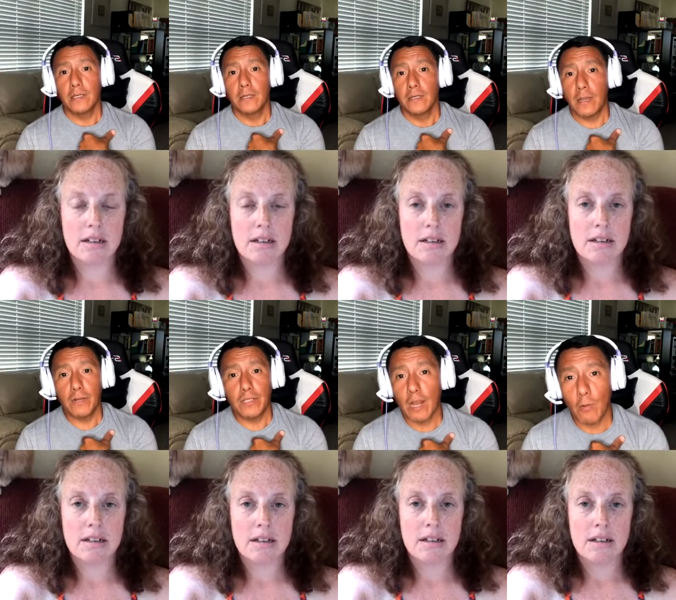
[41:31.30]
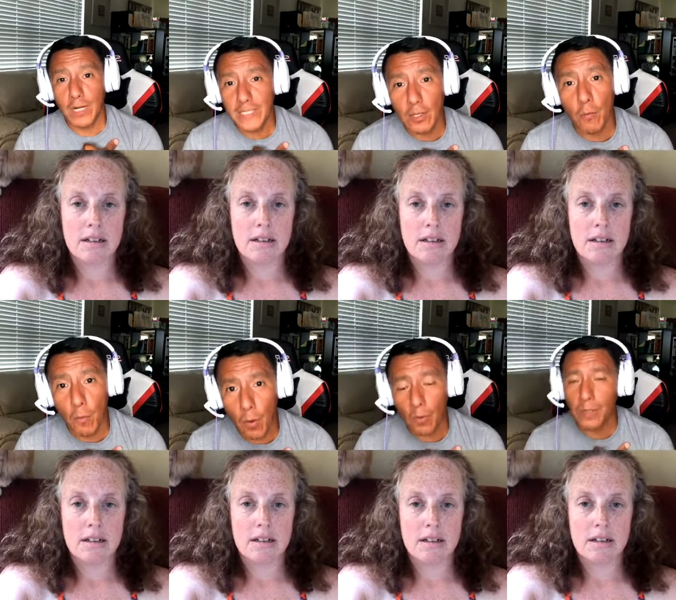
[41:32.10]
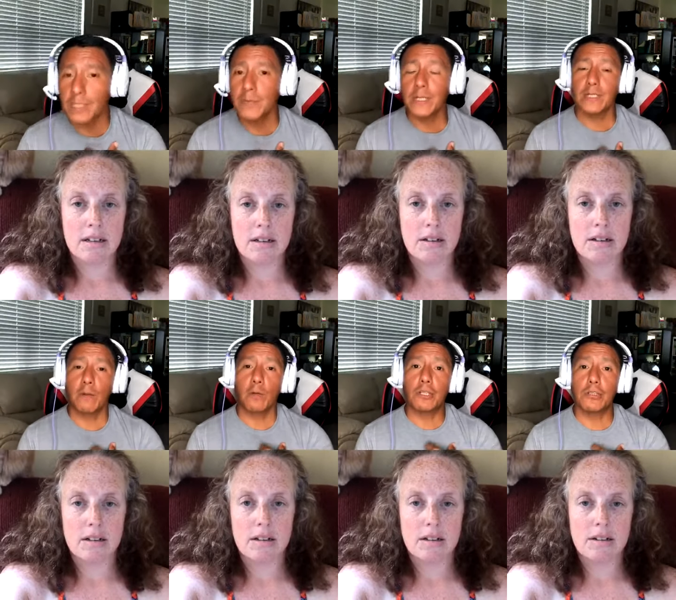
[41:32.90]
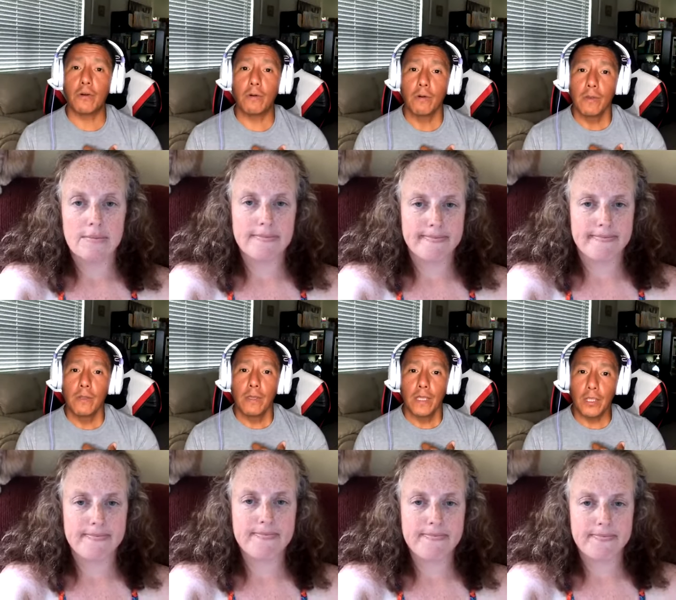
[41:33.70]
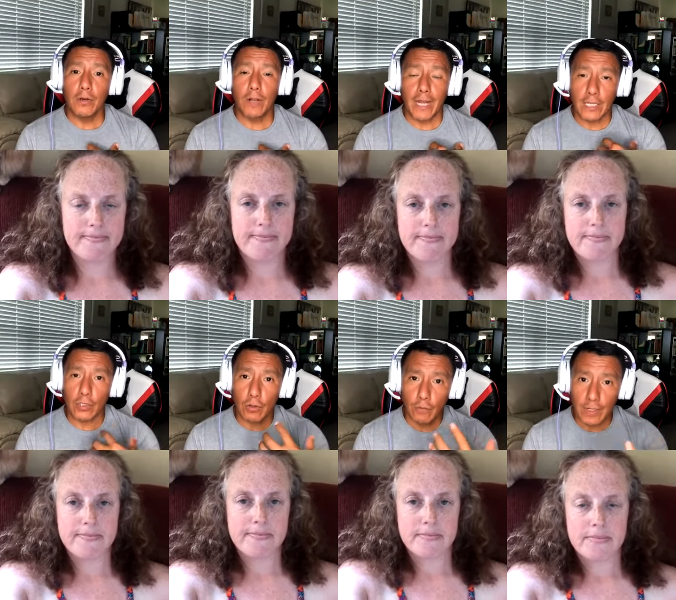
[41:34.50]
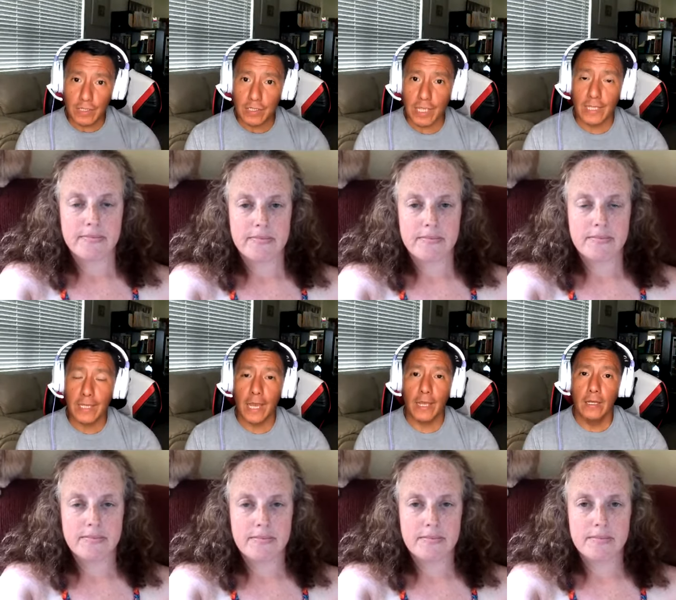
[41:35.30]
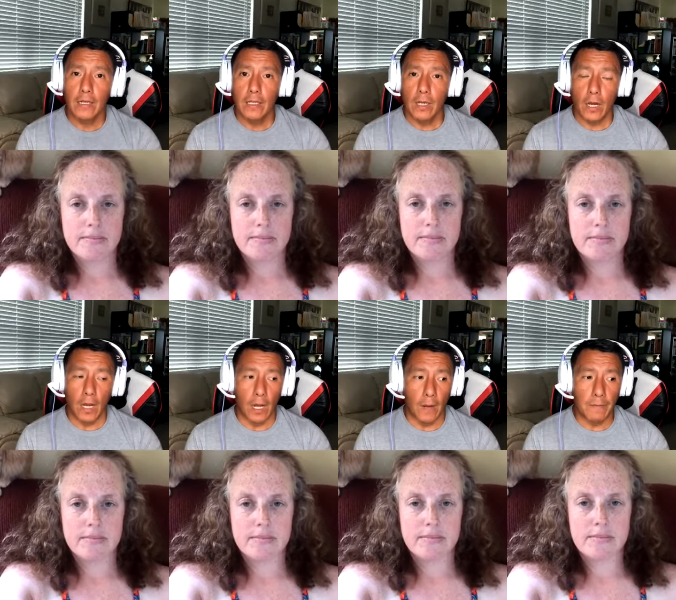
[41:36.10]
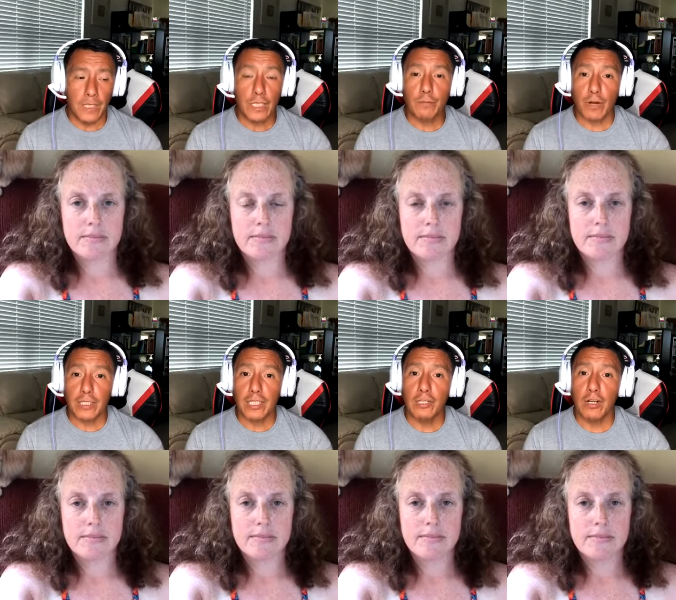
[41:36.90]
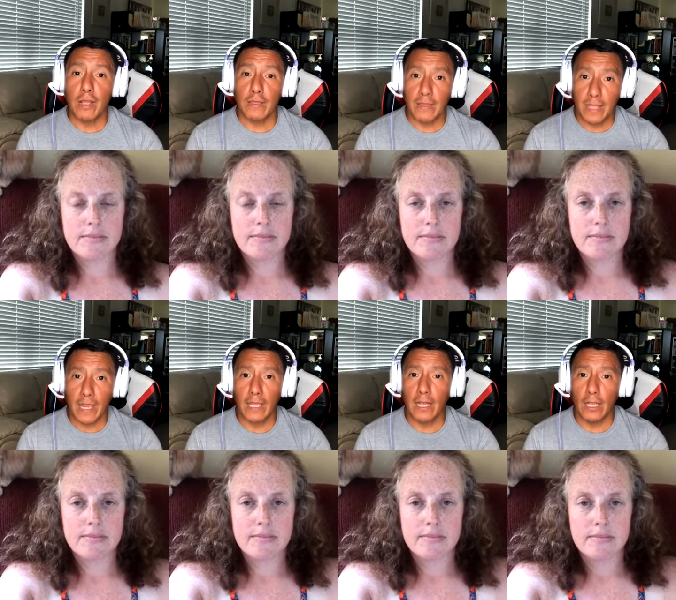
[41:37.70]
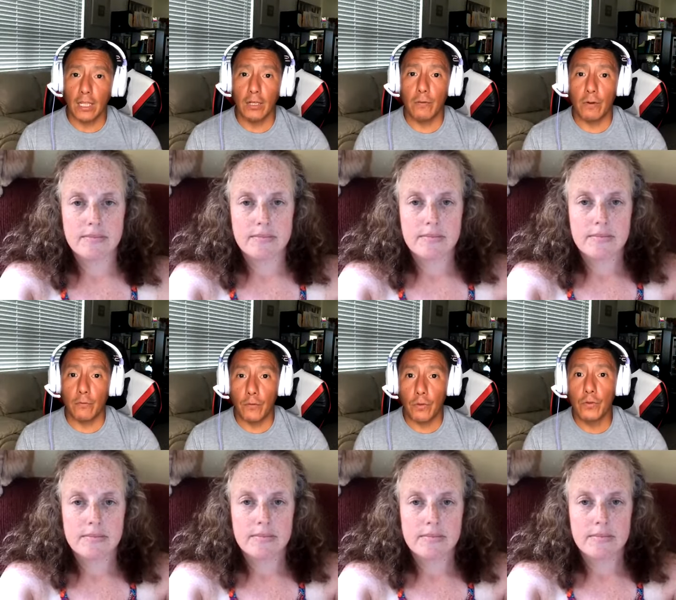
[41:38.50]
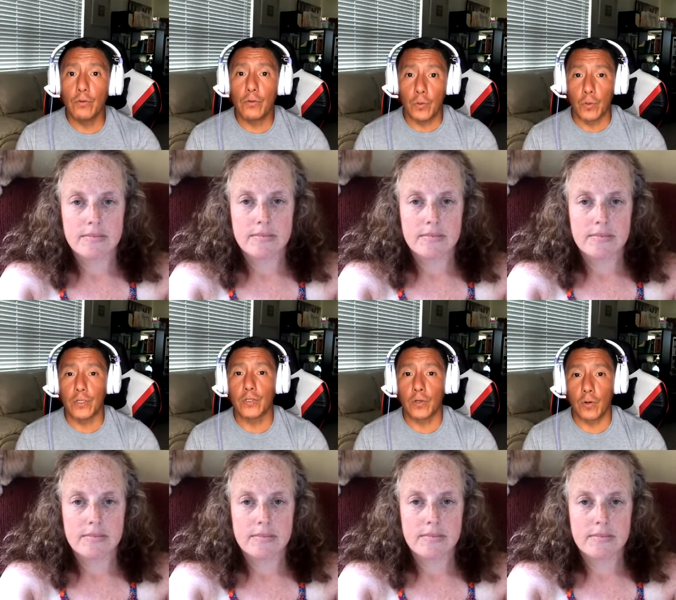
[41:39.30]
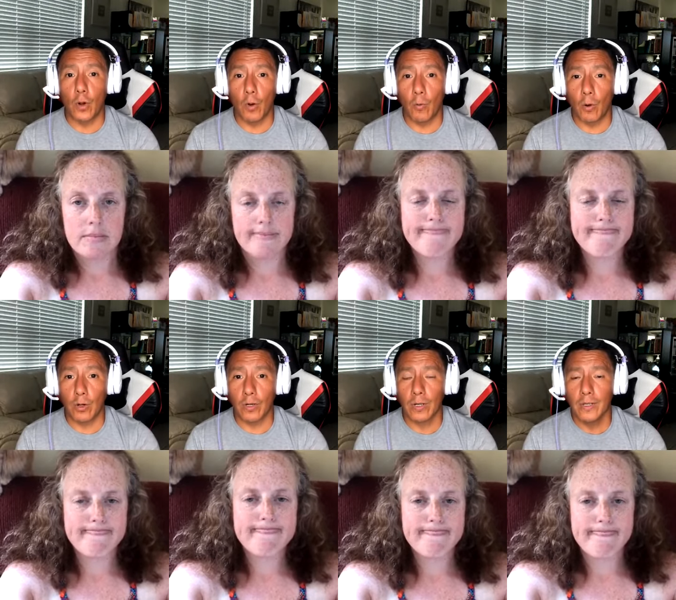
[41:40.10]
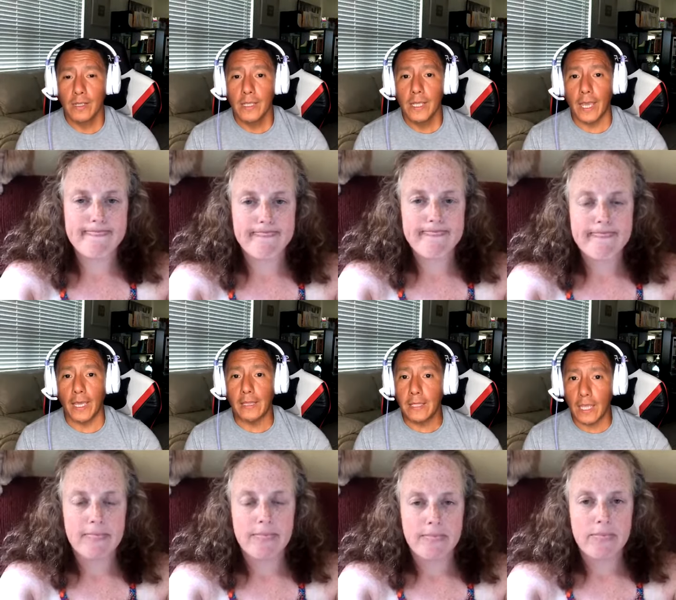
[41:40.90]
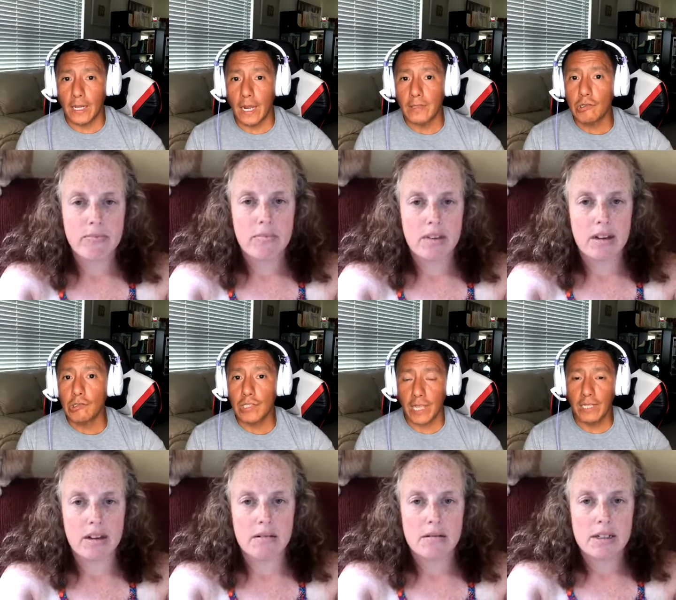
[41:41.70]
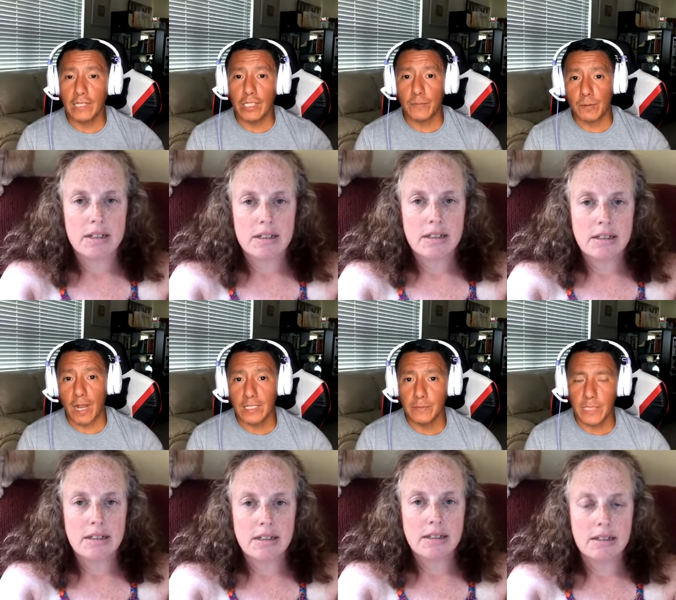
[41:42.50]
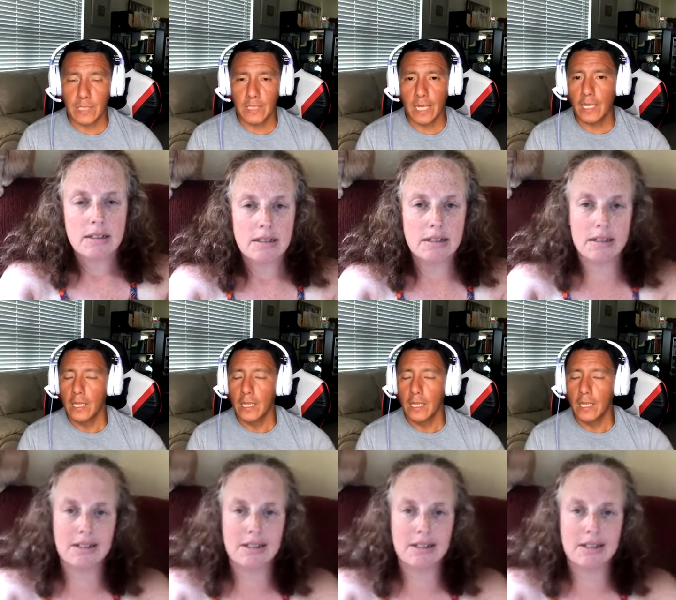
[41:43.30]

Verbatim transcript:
Speaker 1: not because I don't want to tell you more. It's because I want you to, you know, kind of sort of understand that um, this process is gonna take a little bit of you doing some homework, and then understanding this process because then.